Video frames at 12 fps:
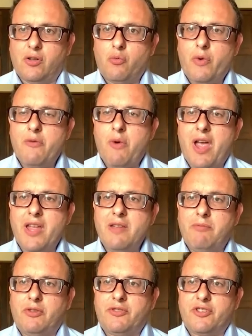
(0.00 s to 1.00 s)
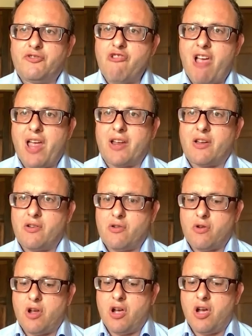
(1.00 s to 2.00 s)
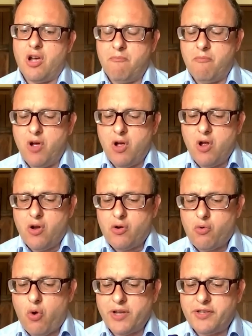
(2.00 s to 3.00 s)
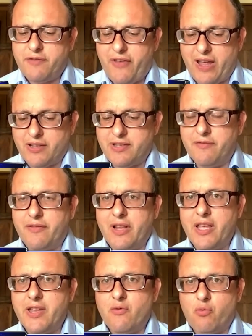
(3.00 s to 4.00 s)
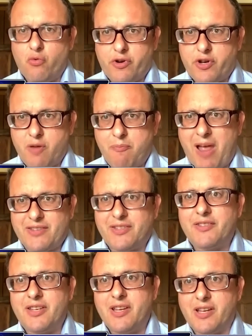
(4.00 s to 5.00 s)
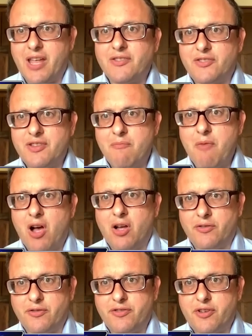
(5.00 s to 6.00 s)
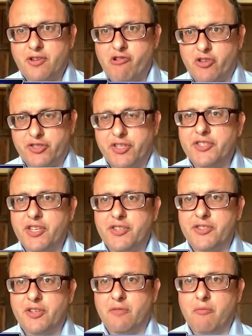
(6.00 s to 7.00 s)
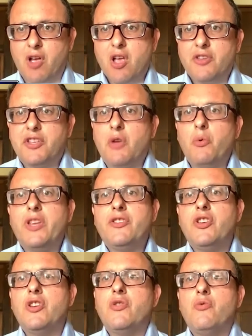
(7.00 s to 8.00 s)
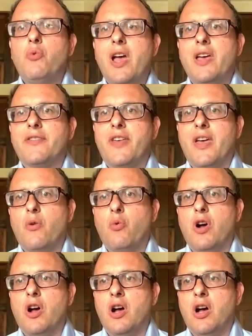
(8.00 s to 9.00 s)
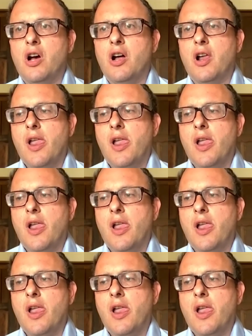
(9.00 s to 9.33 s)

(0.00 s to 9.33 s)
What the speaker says: we were able to track quite effectively capacity against demand across the system. So we knew where there were